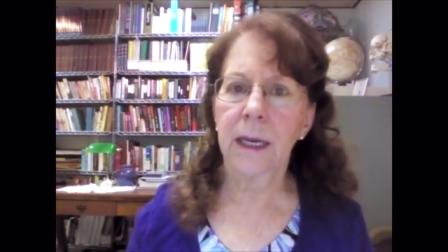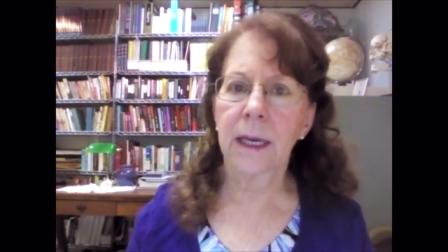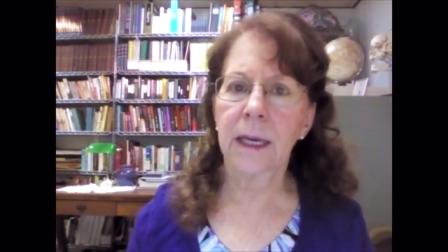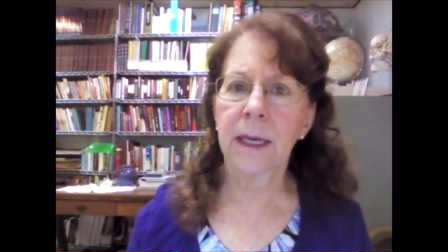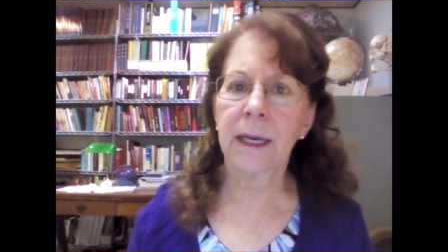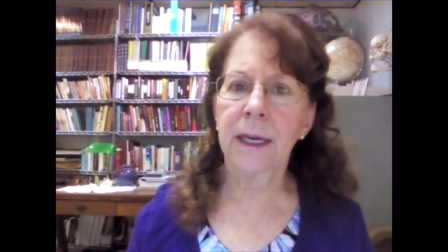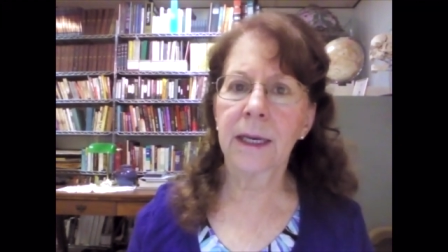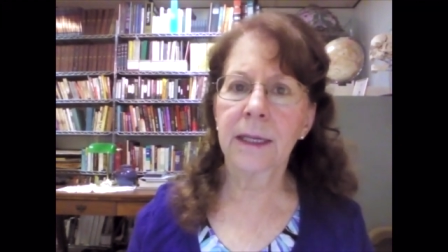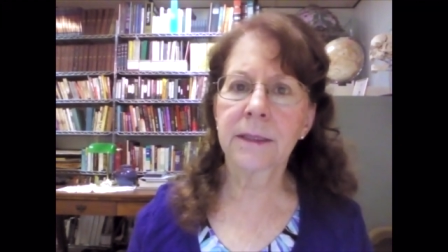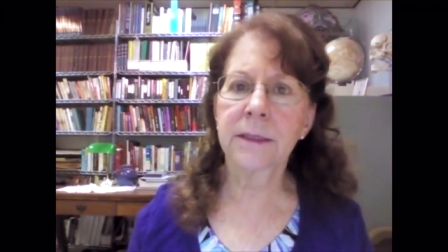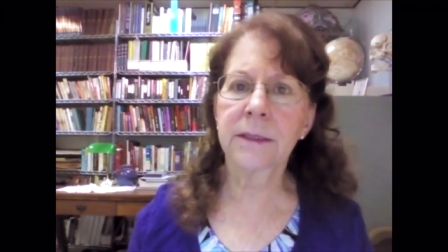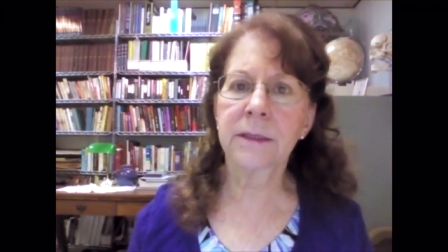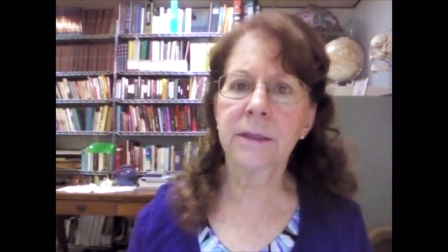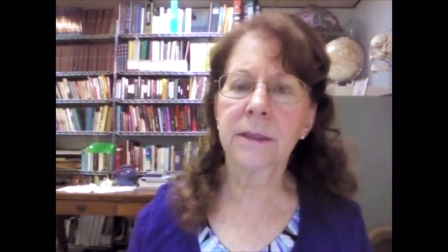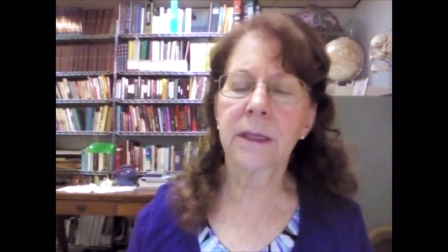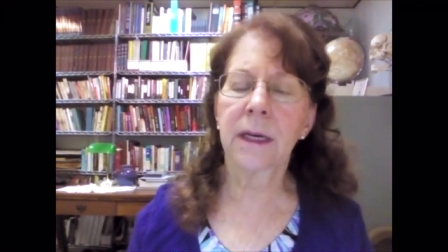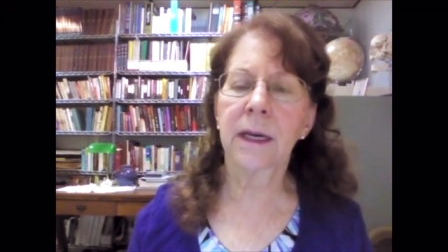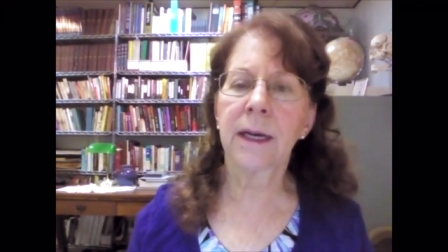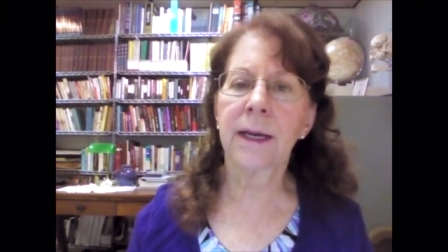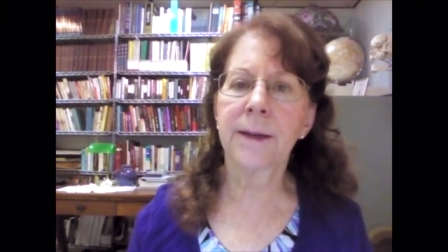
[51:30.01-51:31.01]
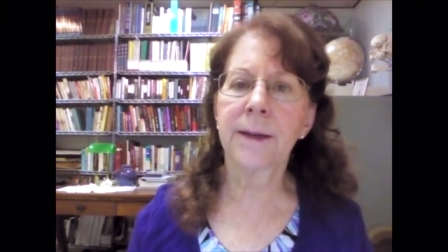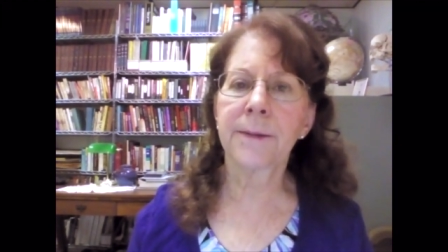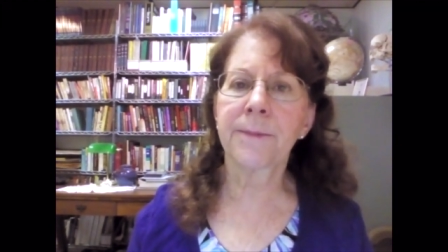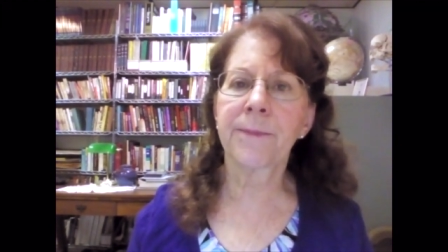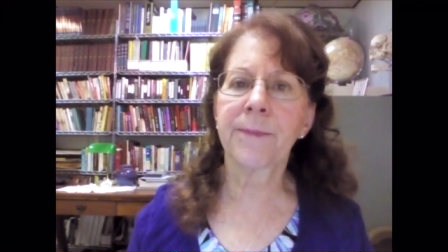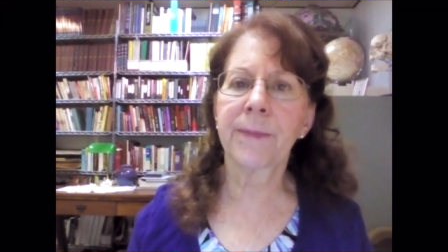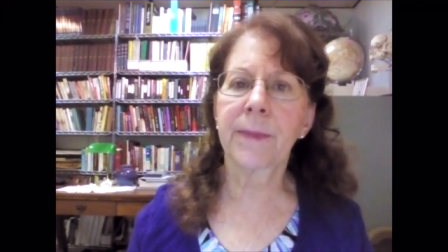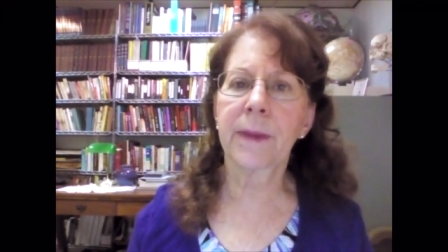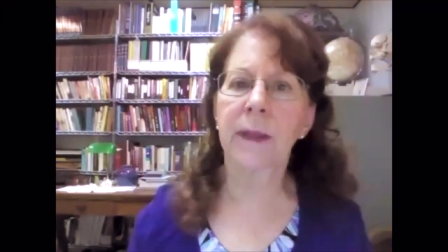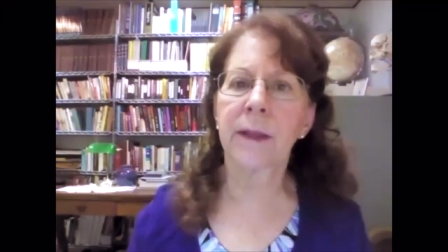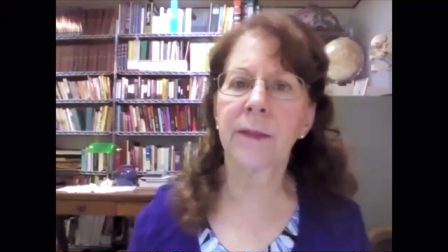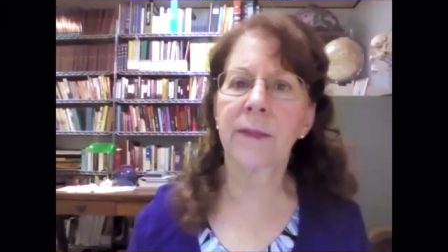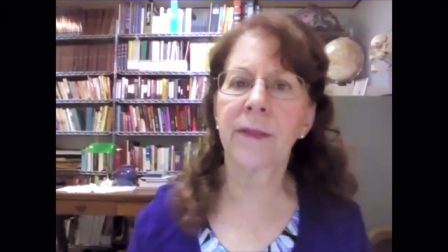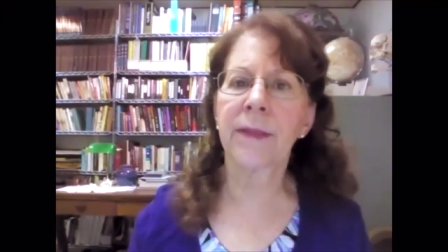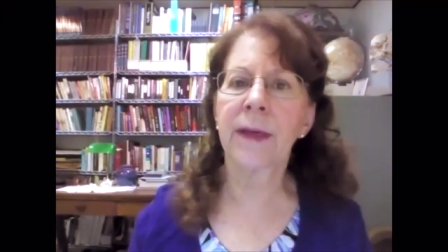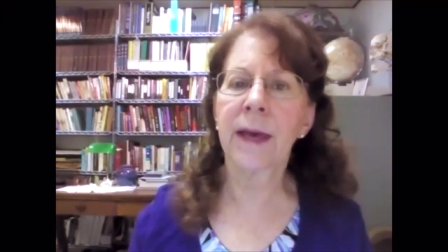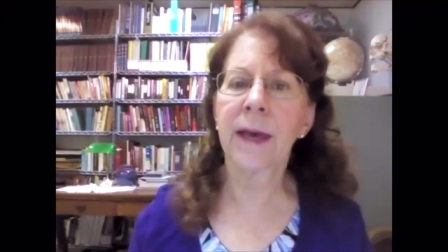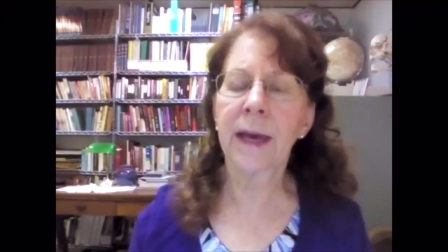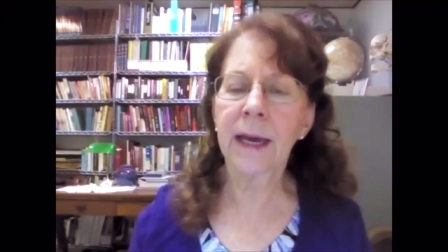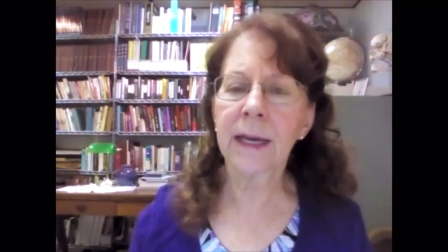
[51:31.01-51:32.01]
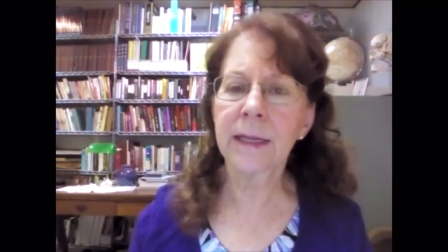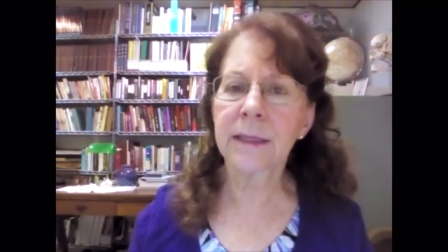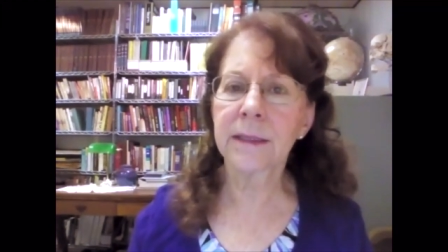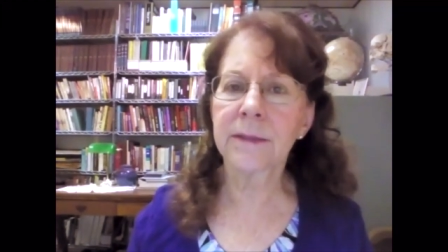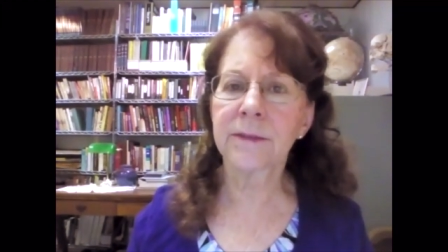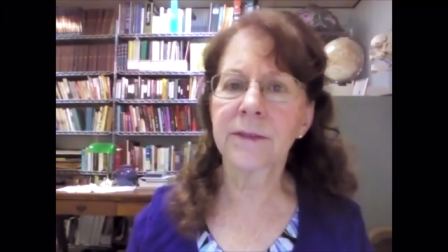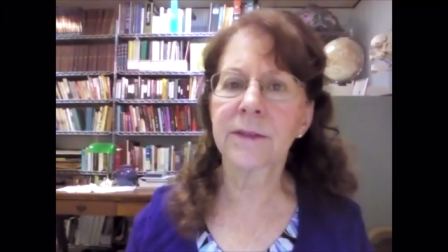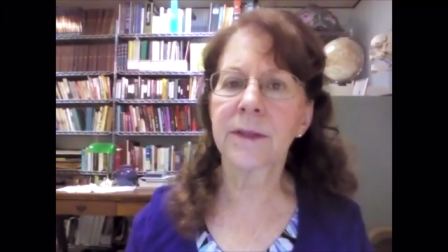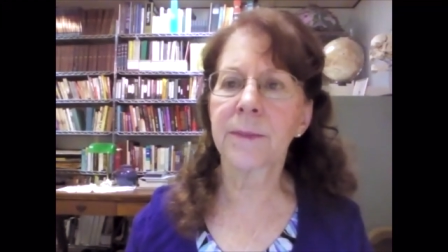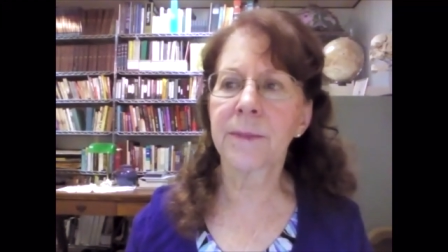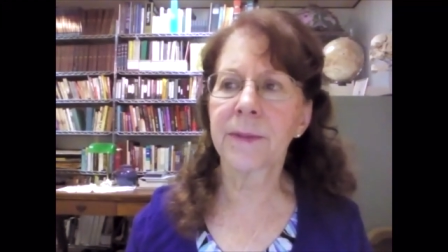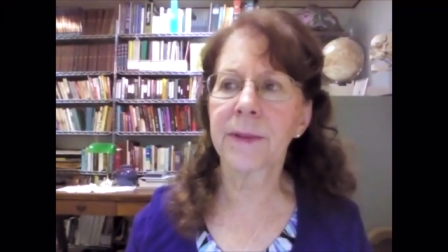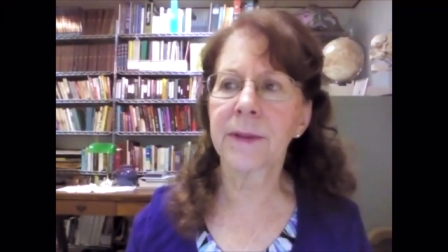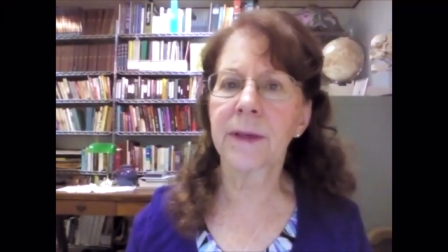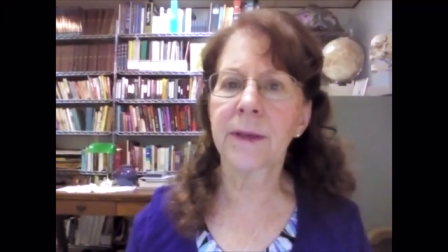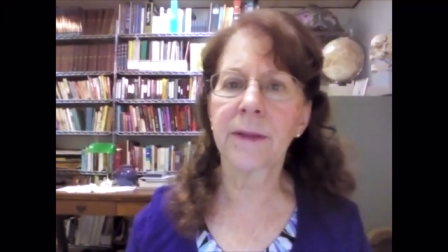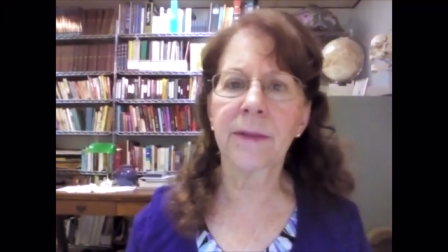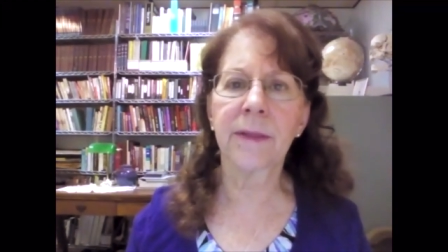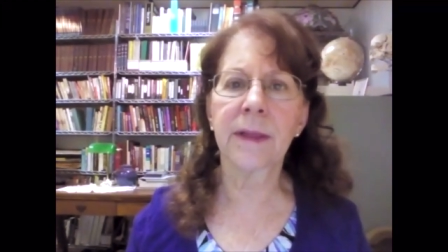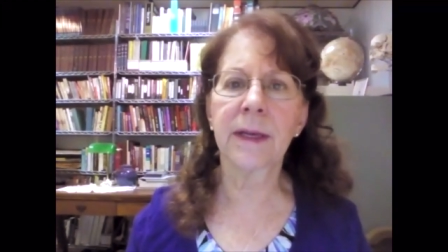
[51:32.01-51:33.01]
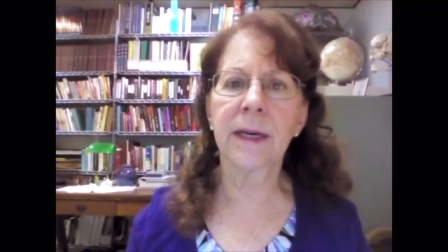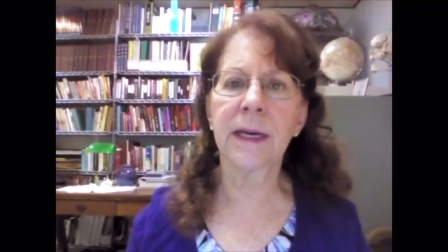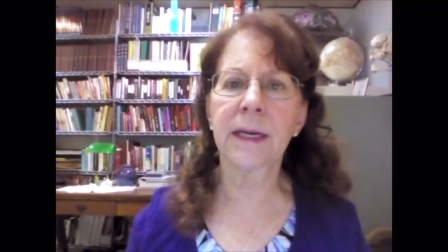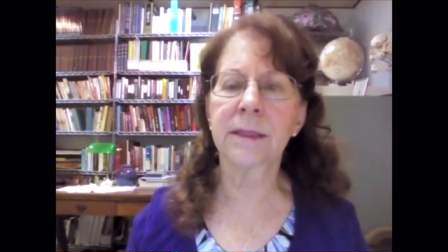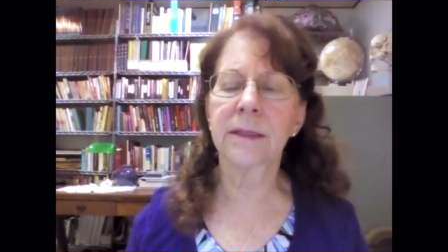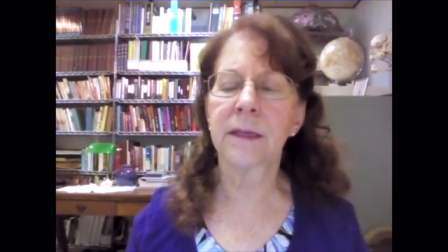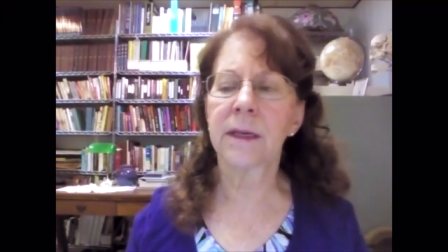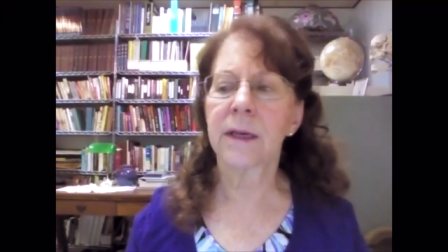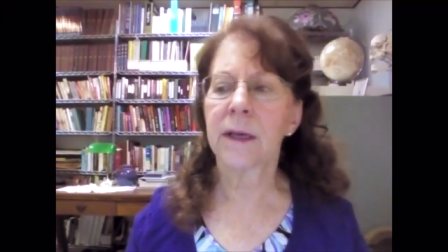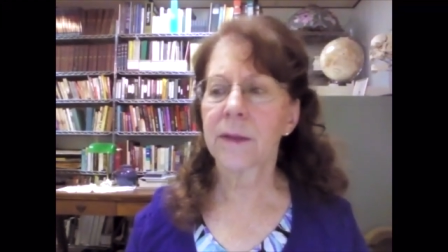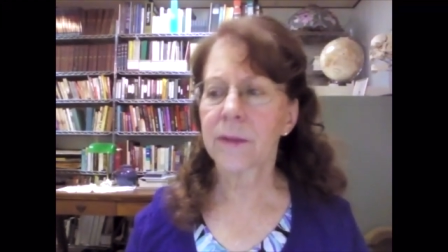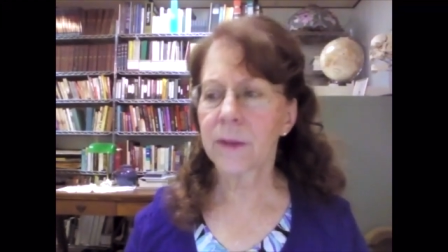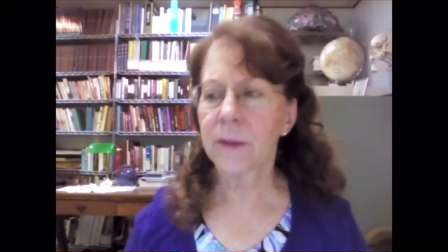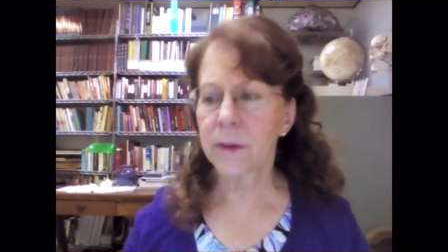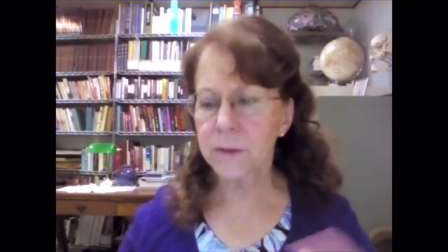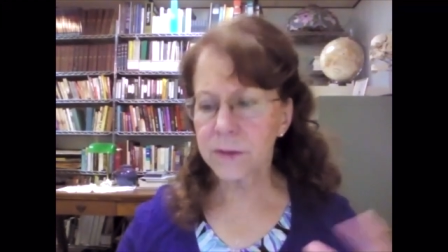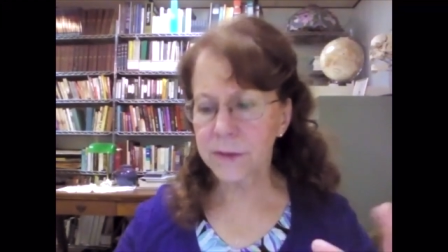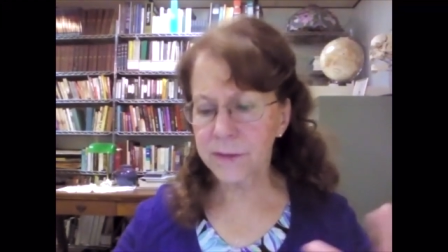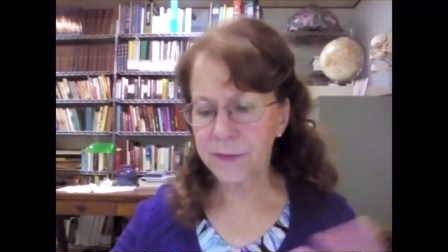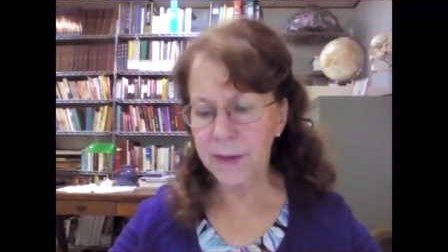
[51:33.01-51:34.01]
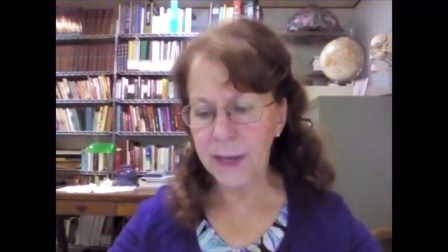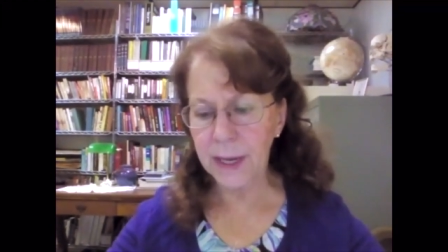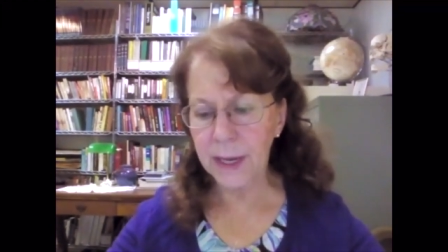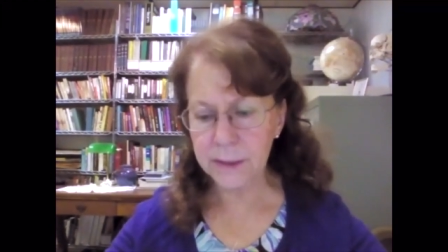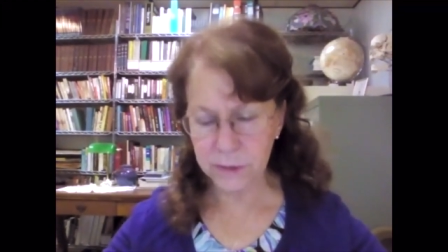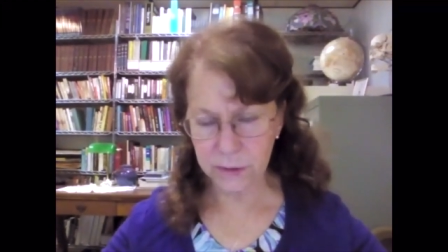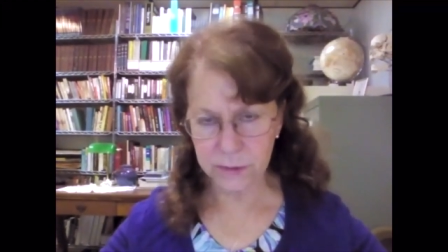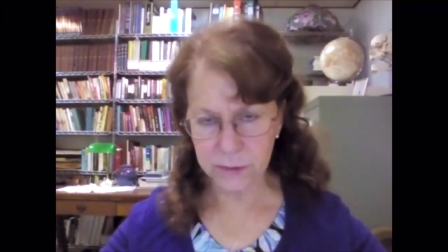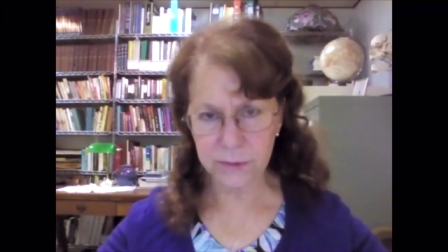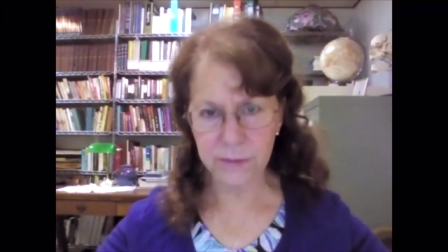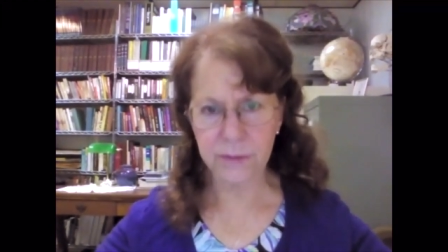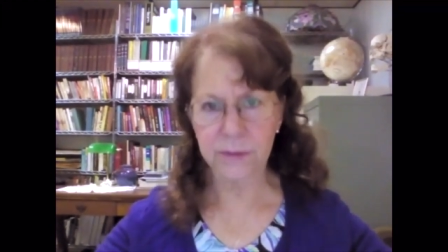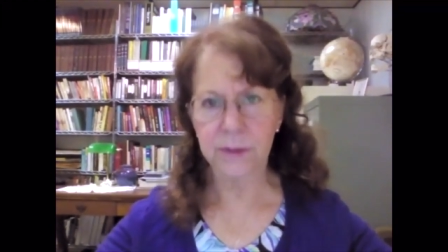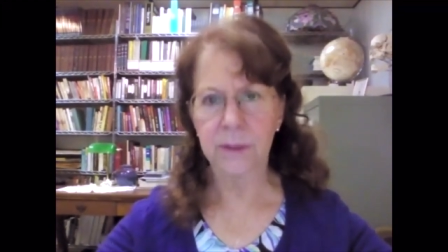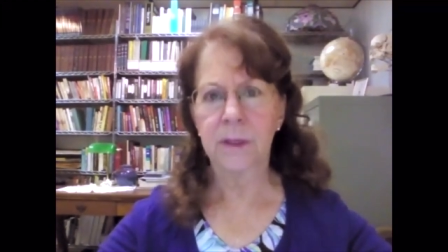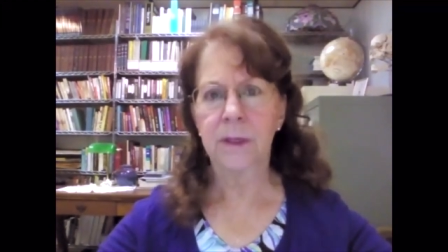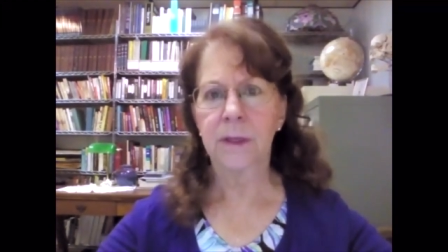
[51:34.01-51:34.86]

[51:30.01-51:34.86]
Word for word: And, um, and that is something that those factors,